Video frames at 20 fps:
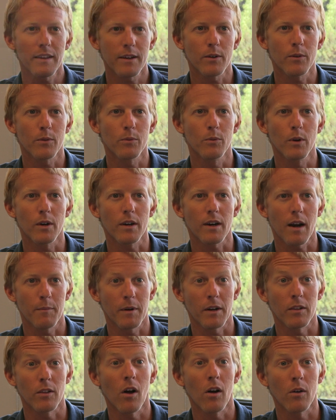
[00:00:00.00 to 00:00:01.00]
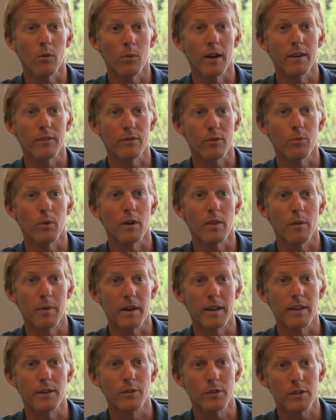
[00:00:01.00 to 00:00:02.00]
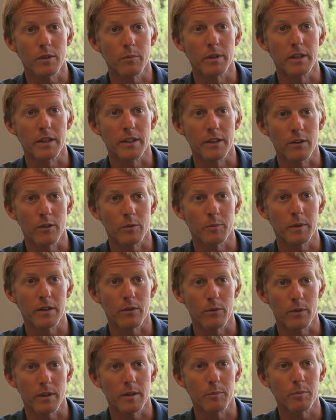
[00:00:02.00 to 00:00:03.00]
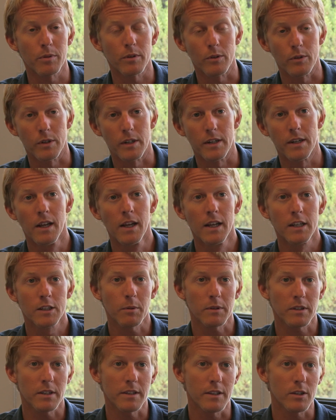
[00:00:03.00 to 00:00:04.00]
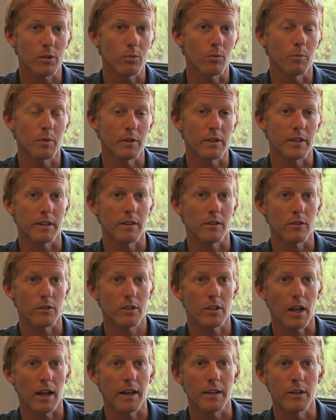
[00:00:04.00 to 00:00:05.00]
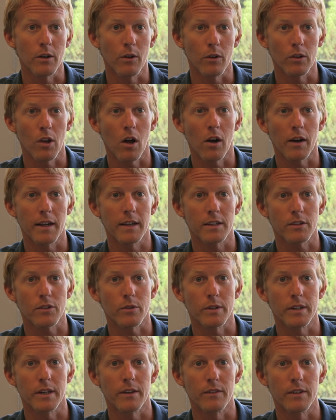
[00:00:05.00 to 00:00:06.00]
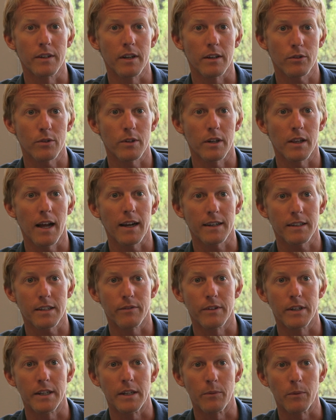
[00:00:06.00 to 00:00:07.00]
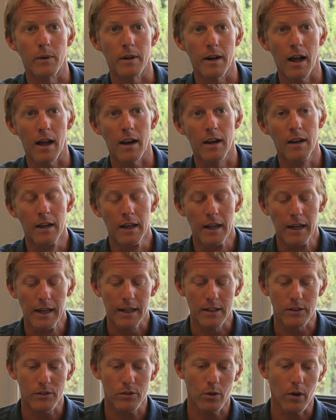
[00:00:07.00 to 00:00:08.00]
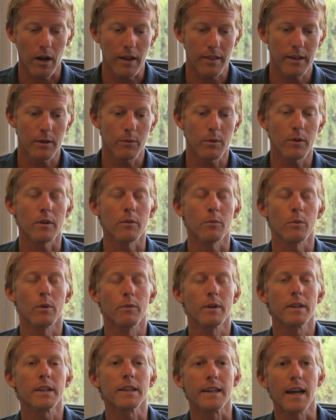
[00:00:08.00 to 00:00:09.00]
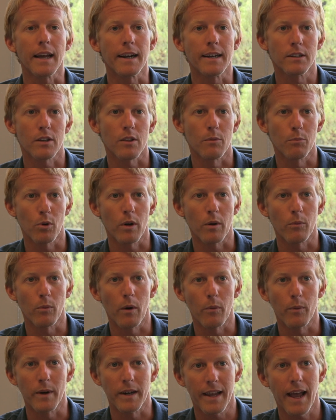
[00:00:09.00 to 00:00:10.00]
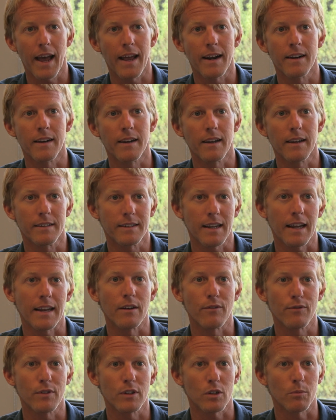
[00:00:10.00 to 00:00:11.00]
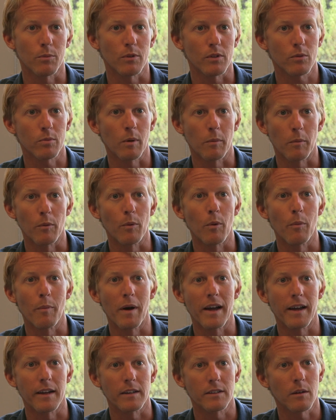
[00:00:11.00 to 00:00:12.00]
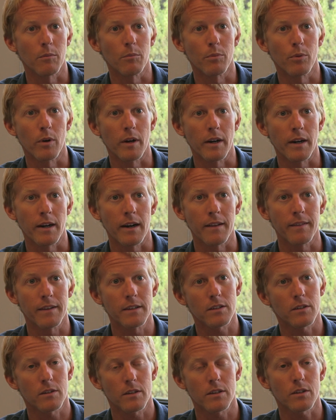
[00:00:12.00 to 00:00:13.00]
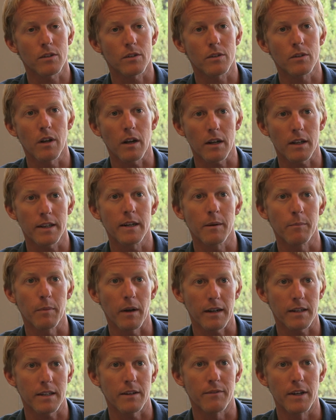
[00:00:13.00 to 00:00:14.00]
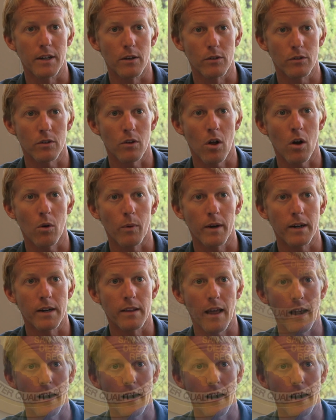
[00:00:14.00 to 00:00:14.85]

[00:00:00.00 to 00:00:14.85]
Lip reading: think we're coming a long way from where the bay used to be, you know, being really polluted, especially this particular site, you know, a long history of industrial activity and whatnot. And so I think we're really getting to the point where we can attain a fishable, swimmable bay at some point. And then this cleanup activity goes a long way to